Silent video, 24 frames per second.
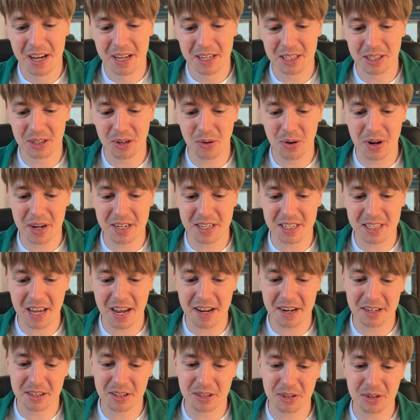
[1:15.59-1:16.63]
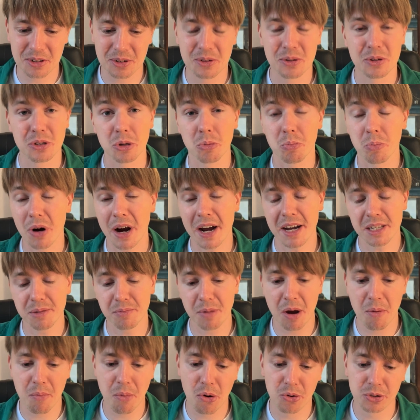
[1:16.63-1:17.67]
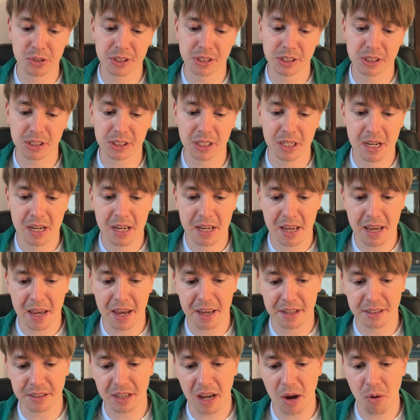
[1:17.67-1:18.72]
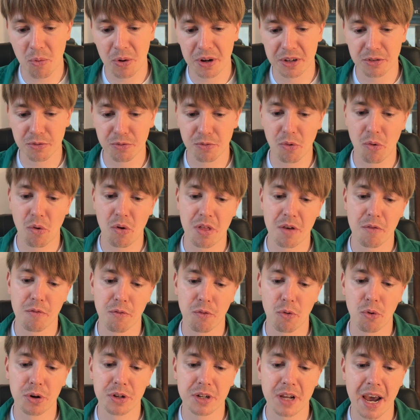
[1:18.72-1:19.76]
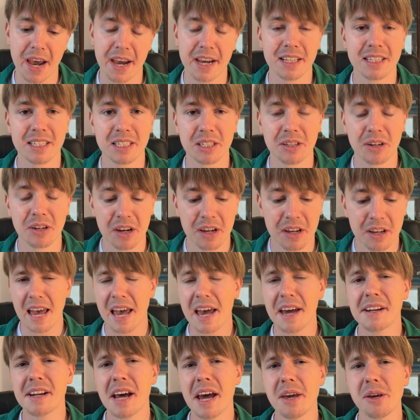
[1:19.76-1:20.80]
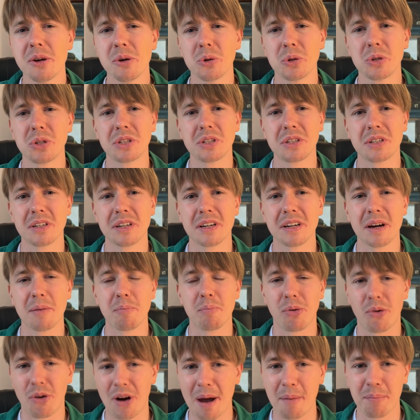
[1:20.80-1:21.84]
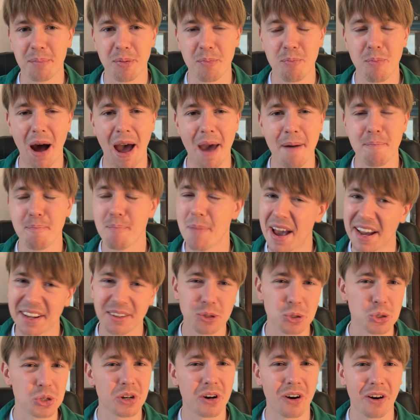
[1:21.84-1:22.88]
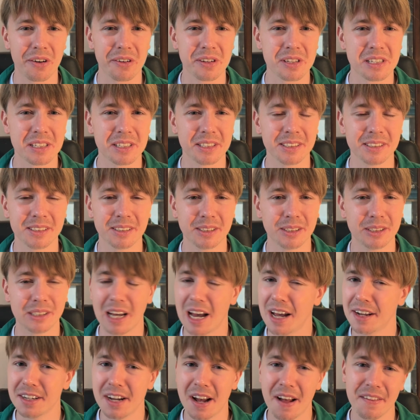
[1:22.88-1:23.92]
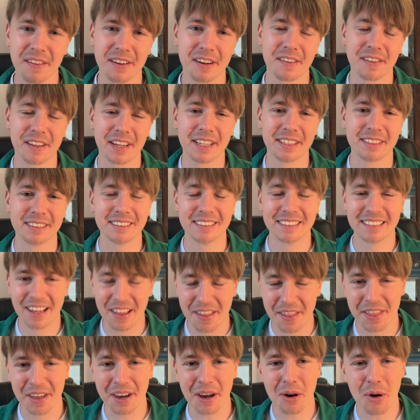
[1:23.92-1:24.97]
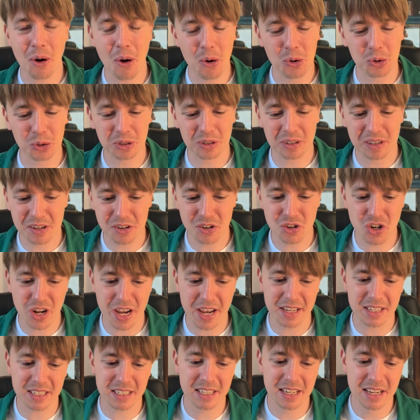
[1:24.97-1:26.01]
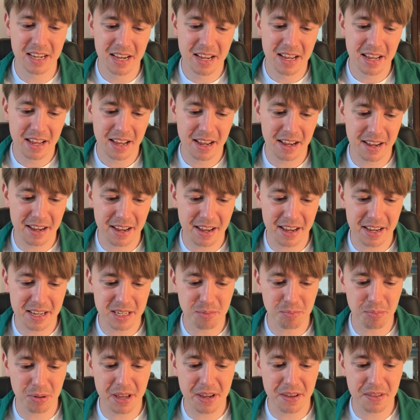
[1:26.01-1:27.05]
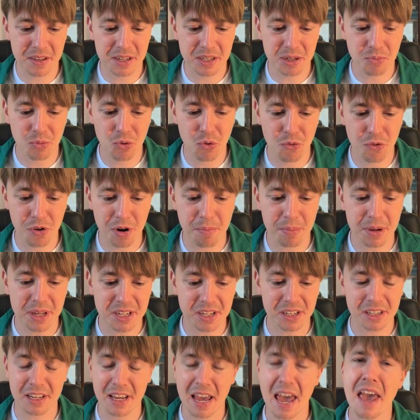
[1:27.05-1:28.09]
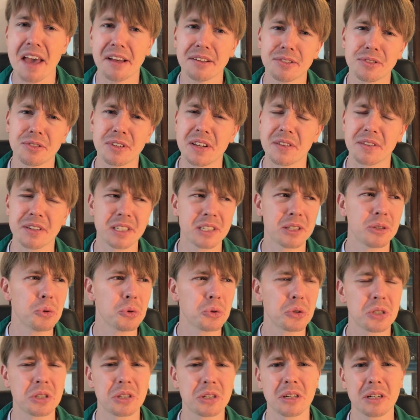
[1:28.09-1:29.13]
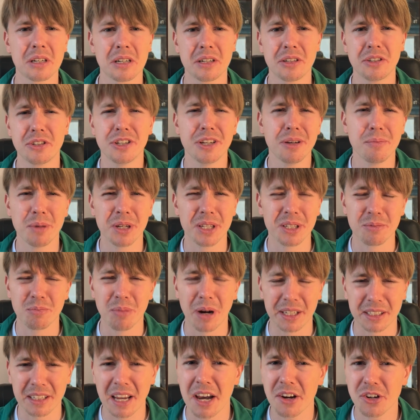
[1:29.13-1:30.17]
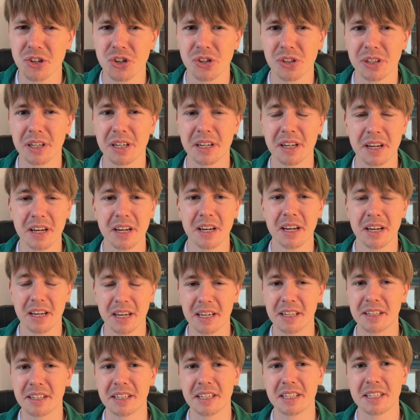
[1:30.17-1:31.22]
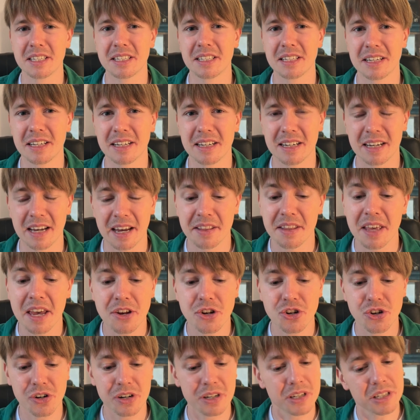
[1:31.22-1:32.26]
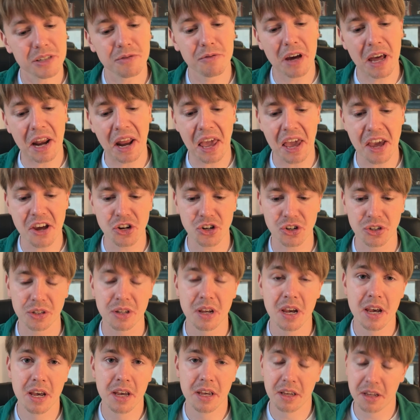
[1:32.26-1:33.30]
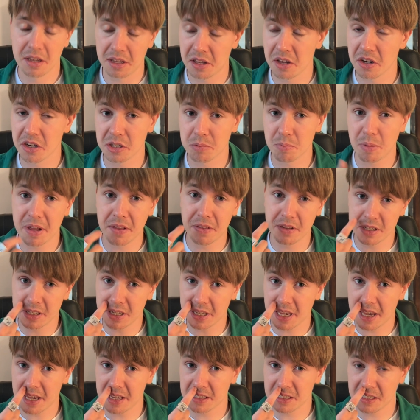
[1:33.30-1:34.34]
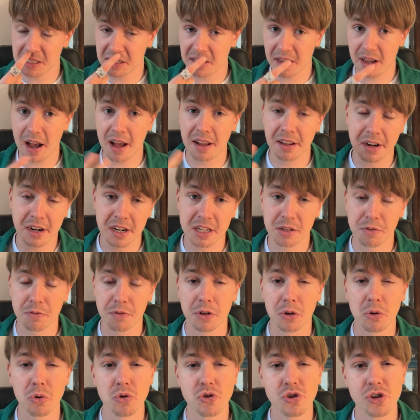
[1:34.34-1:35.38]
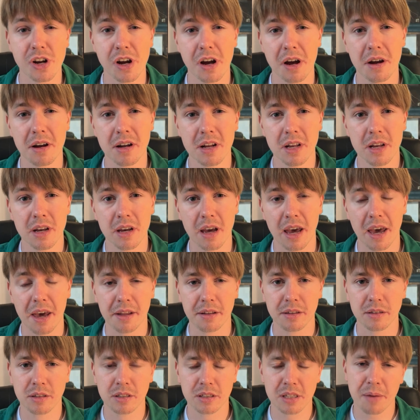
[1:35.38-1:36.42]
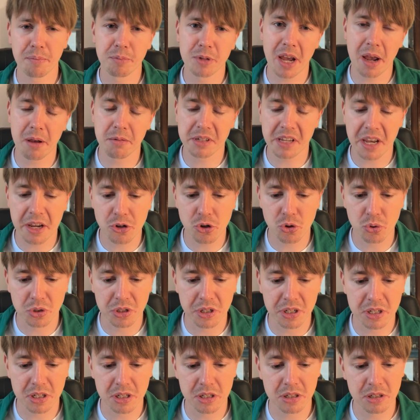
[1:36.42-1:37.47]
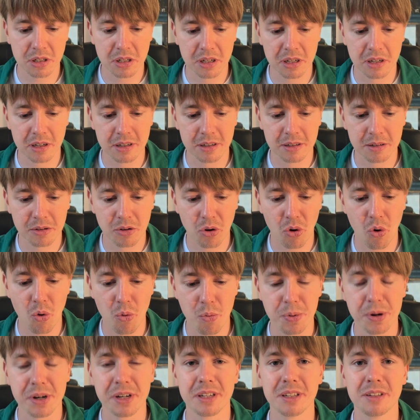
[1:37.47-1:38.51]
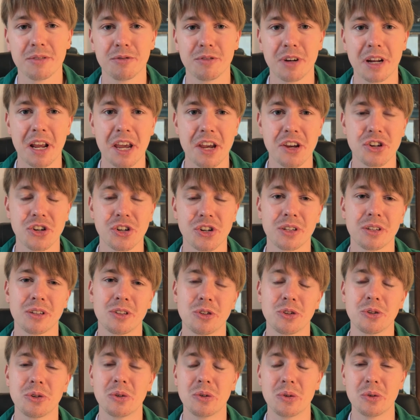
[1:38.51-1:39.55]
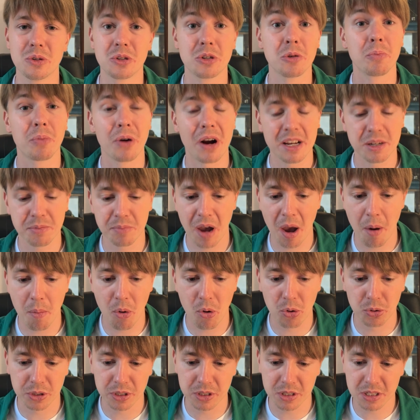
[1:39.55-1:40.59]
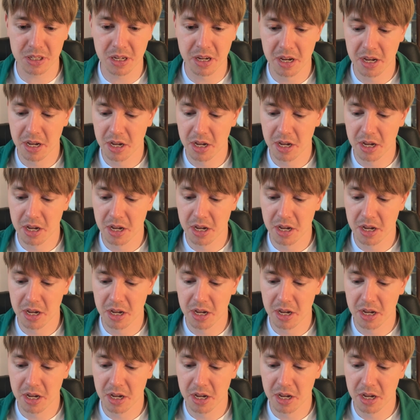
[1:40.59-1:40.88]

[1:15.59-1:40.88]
So I decided to surprise my opponent, and I went for the 4 knights. And I used prep by Magnus Carlsen, none other than the GOAT in chess. Has played this move repeatedly, a3. This looks timid, but actually it is a dangerous variation. He has played this against Alireza Firouzja, and sometimes I choose this opening variation to surprise my opponents.